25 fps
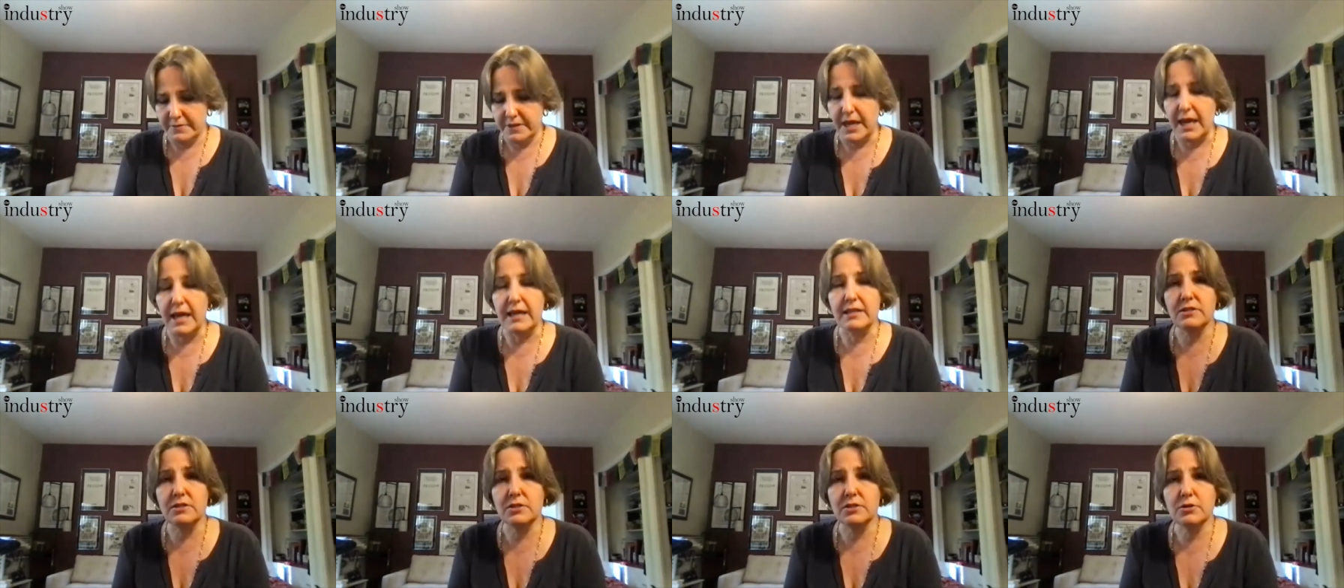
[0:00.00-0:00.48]

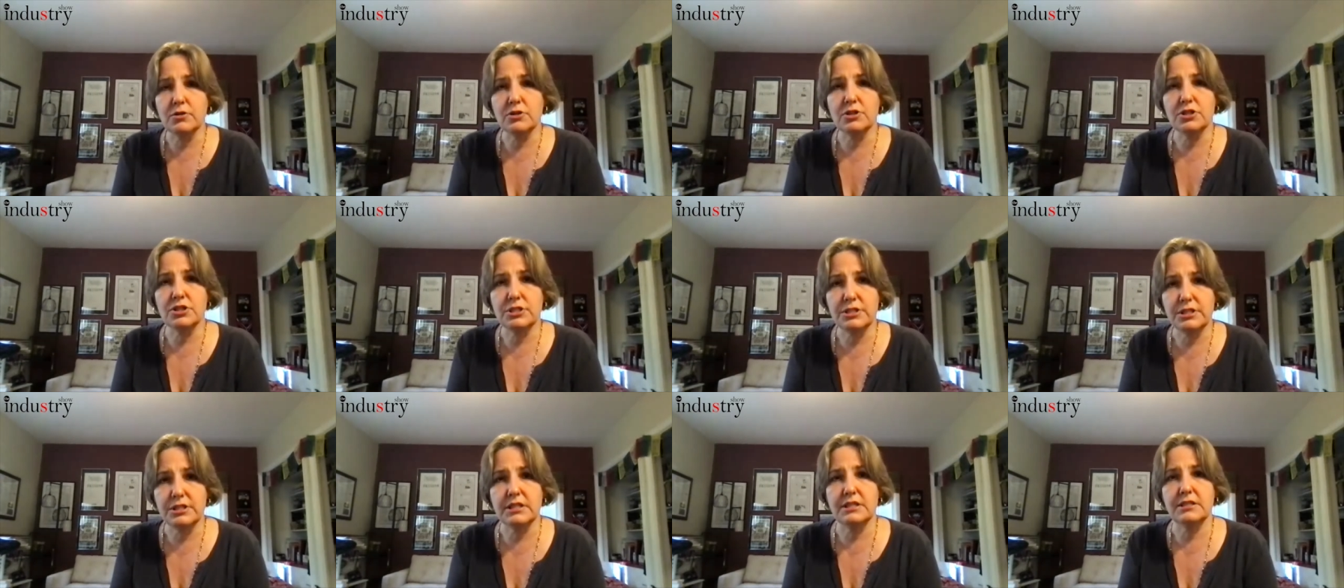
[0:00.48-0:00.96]

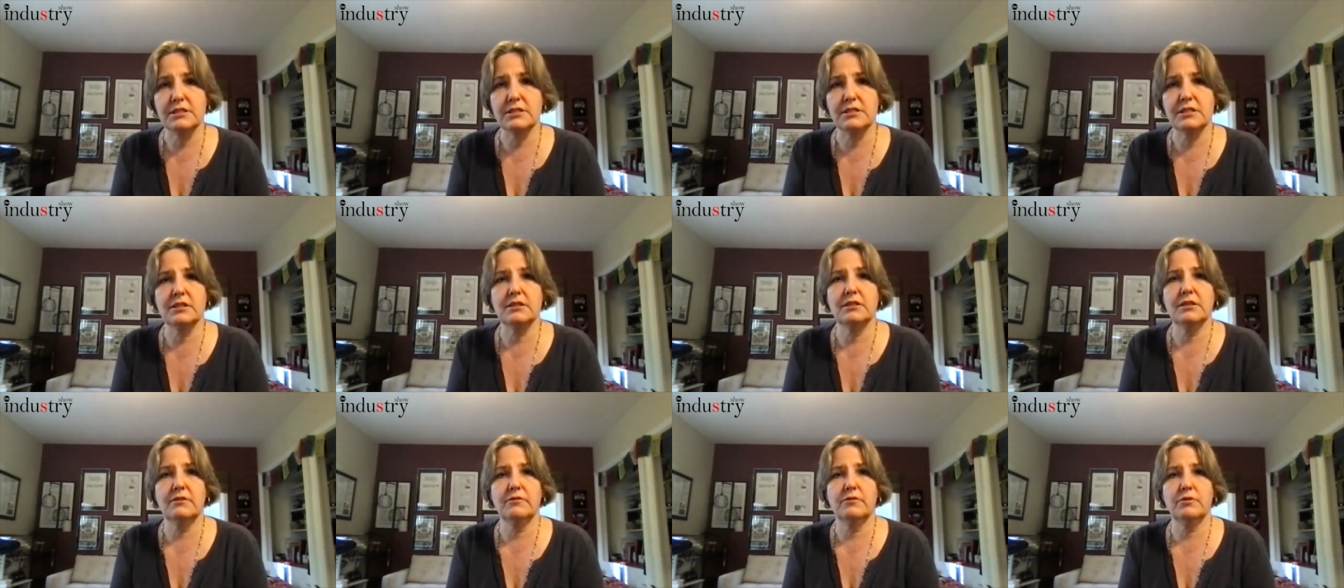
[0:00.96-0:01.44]
EdSurge did
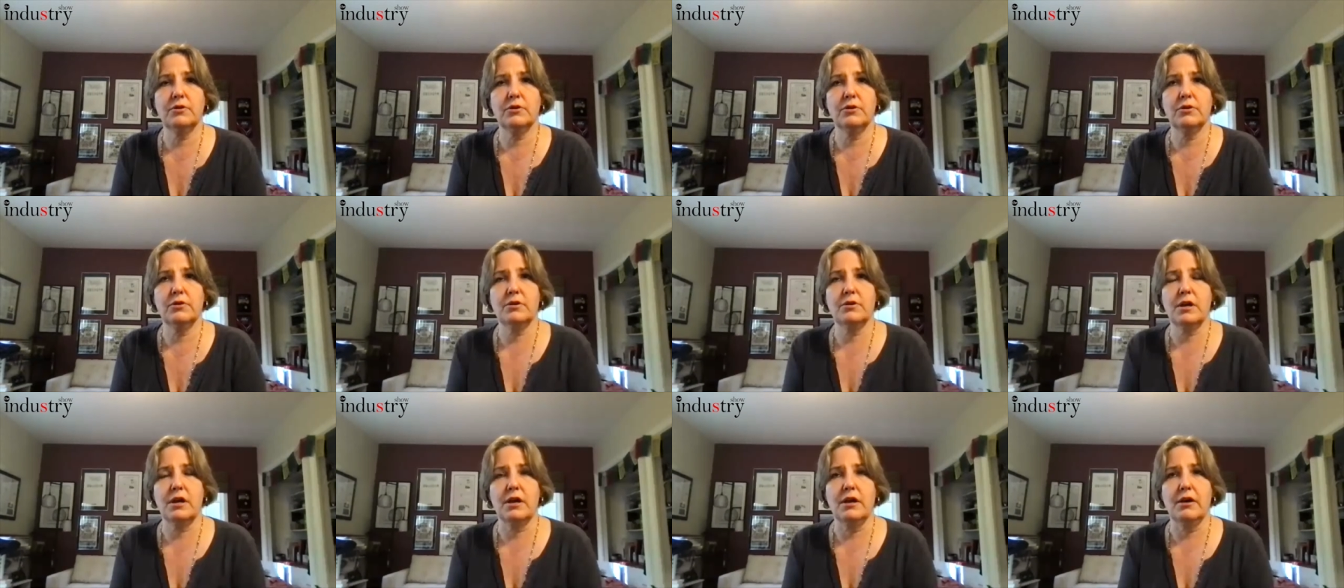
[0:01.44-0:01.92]

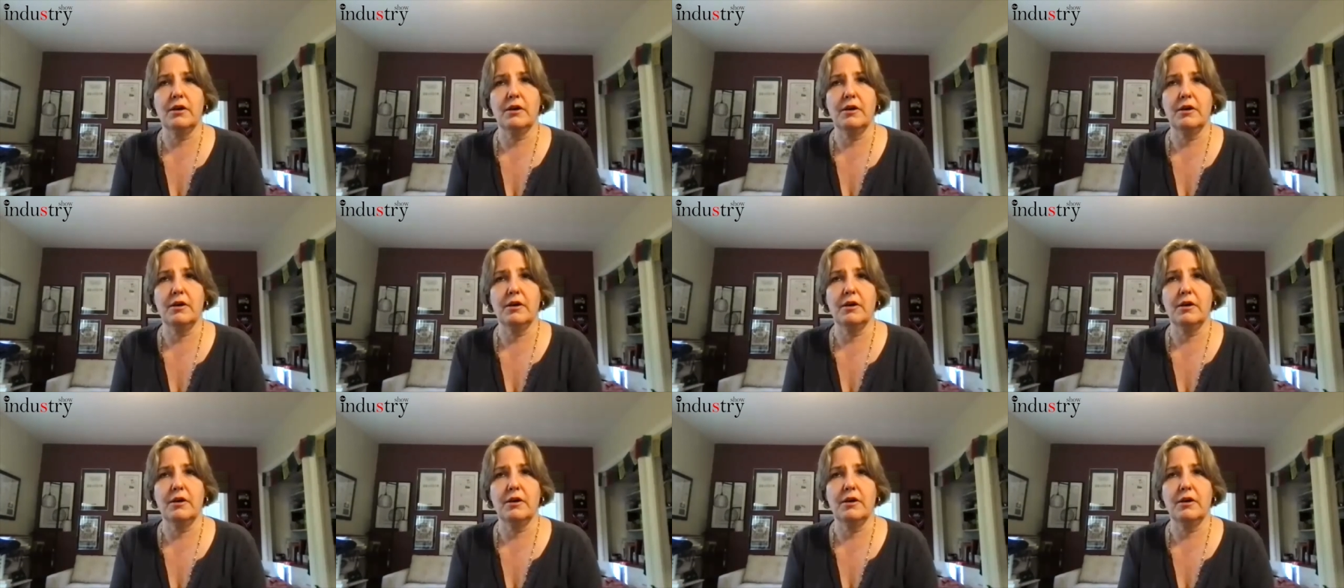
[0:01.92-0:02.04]
deliver,